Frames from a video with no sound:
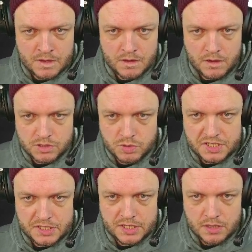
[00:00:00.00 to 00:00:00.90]
Also, we
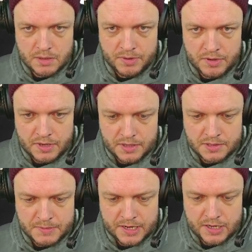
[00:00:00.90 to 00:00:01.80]
see here opponent is
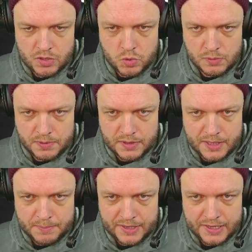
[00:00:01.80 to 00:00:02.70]
making a cool play,
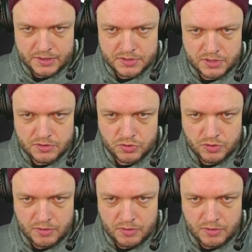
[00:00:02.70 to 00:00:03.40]
playing out the Chrome